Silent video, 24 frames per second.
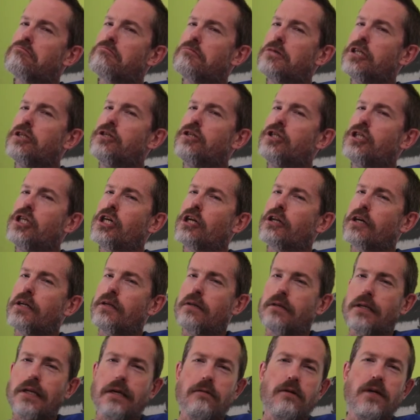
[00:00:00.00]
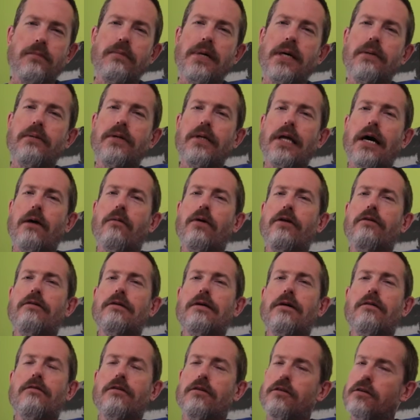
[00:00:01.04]
Just chilling. And remember that when you're
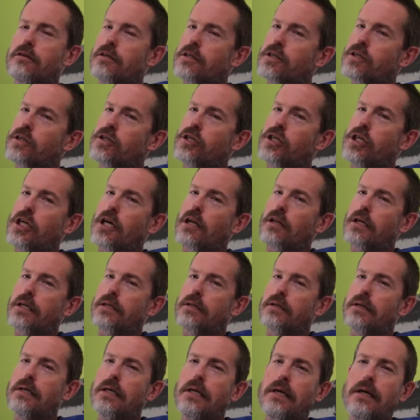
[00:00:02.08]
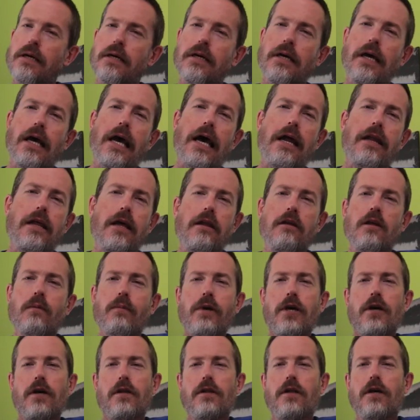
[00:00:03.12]
out there, you're just chilling. And then you'll
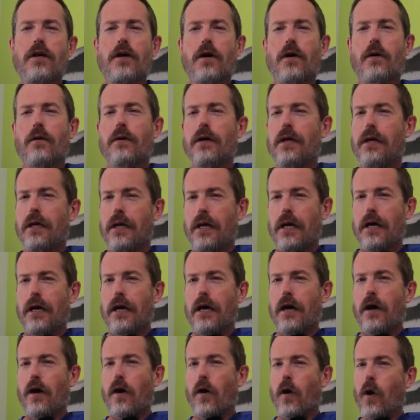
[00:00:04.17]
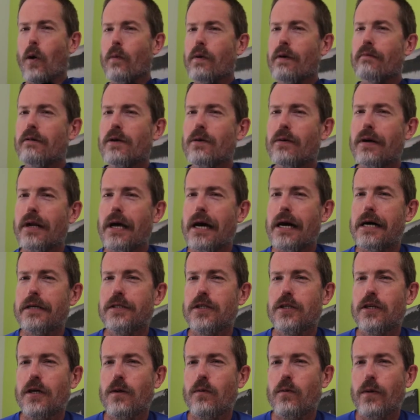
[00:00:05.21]
be good to go. Hope everyone has
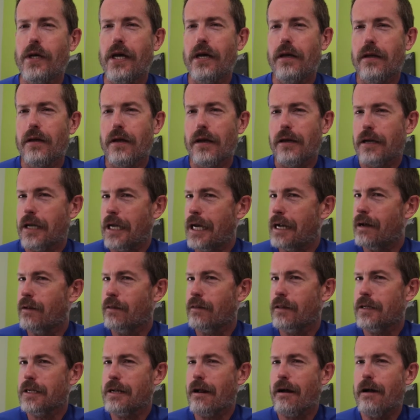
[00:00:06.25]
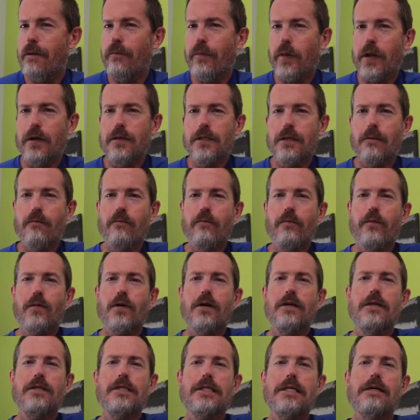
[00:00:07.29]
a good week. Get out there and do something
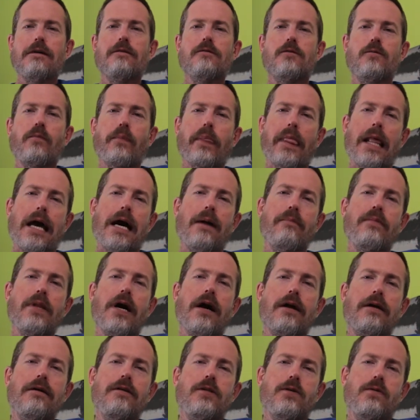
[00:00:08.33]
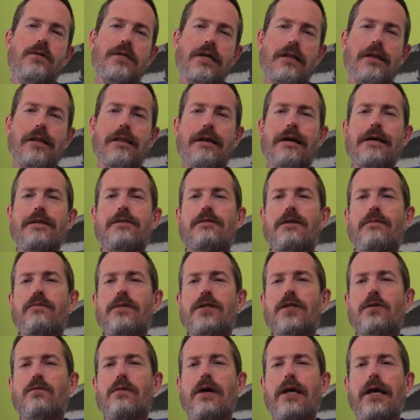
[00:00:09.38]
for yourselves. I'm not going to do another live stream
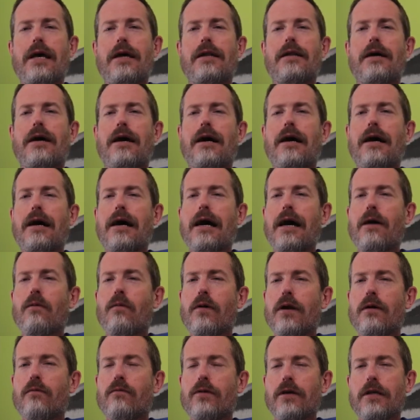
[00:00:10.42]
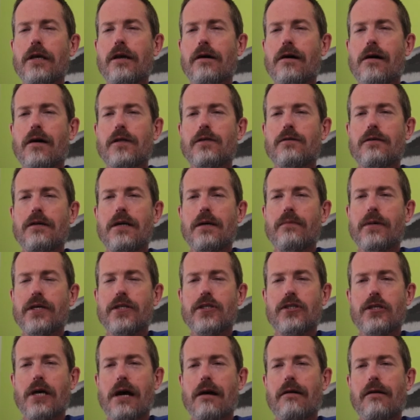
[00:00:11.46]
this weekend. I want to really concentrate on my
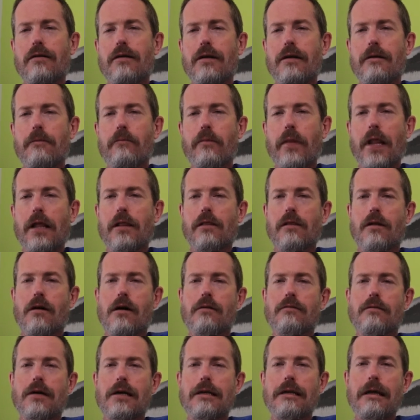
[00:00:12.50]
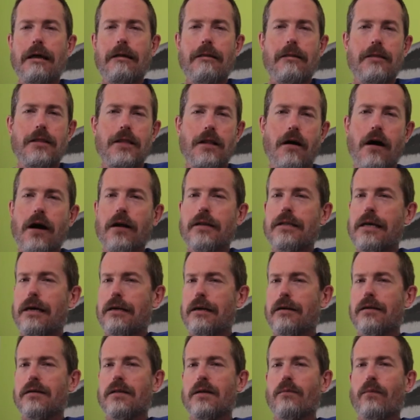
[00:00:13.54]
Saturday long run and knock that
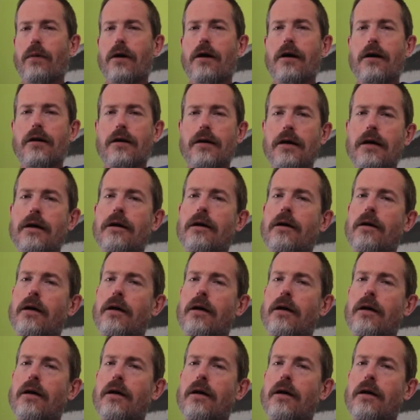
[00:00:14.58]
out of the park.